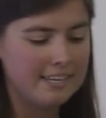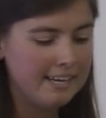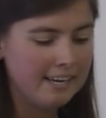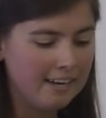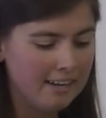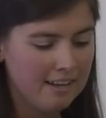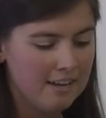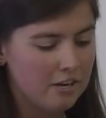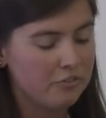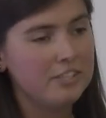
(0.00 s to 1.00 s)
saying
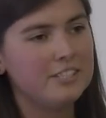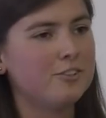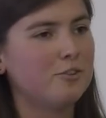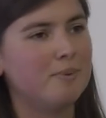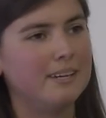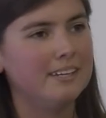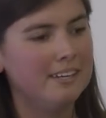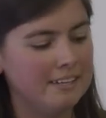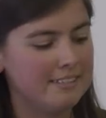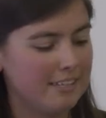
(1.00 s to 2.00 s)
reaching to my
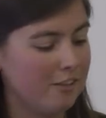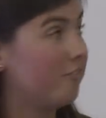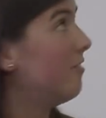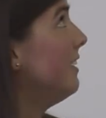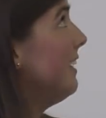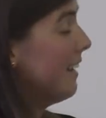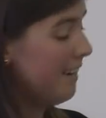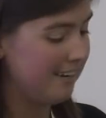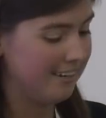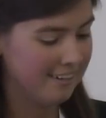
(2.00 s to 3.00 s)
knee instead of knee
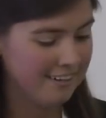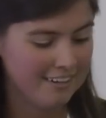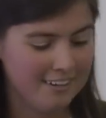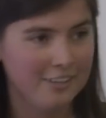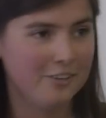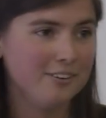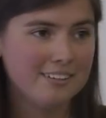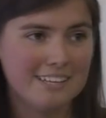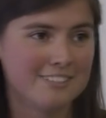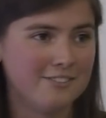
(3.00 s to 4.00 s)
high. No, it
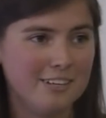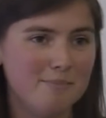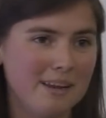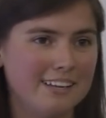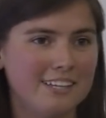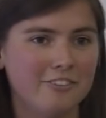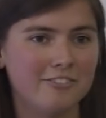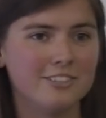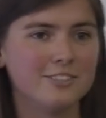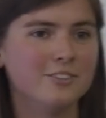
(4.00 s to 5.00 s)
doesn't really make a
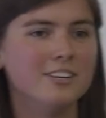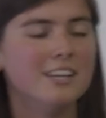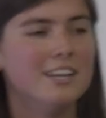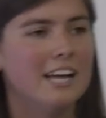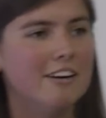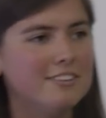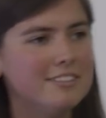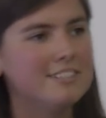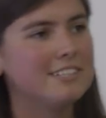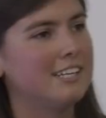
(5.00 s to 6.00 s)
difference. So ever
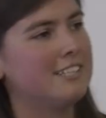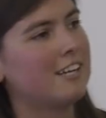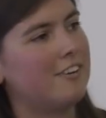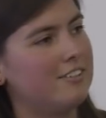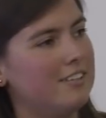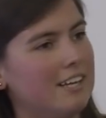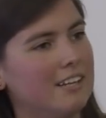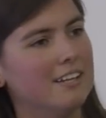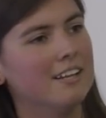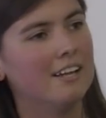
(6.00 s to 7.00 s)
since I discovered that,
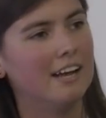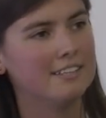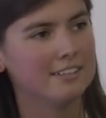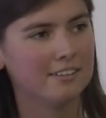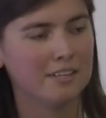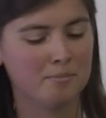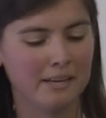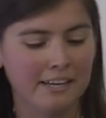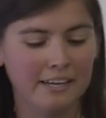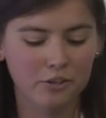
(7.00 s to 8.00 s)
I started
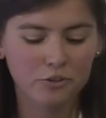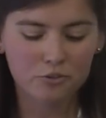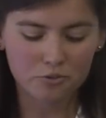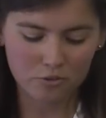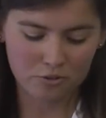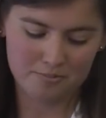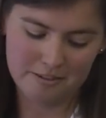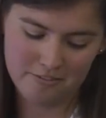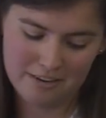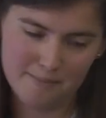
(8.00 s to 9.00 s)
applying a new rule to
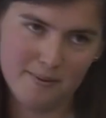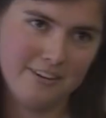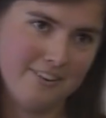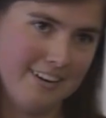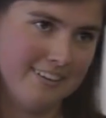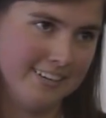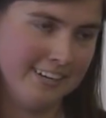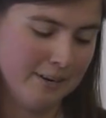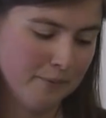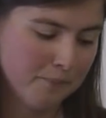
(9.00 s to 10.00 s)
my vocabulary
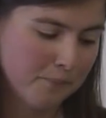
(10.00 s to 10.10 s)
learning.